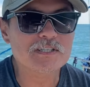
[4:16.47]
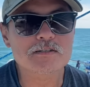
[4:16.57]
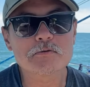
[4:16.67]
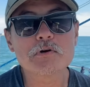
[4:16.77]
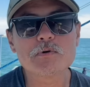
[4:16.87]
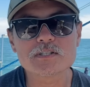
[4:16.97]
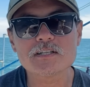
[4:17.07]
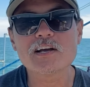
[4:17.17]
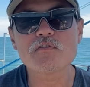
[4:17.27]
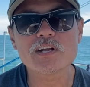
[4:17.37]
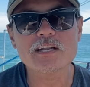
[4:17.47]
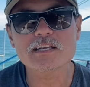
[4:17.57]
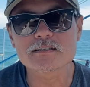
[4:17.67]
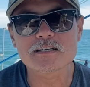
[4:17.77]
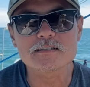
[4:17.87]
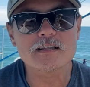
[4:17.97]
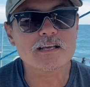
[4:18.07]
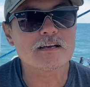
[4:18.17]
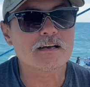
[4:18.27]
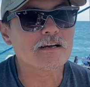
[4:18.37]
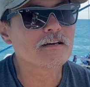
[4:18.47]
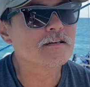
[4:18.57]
to it, which it definitely needs because the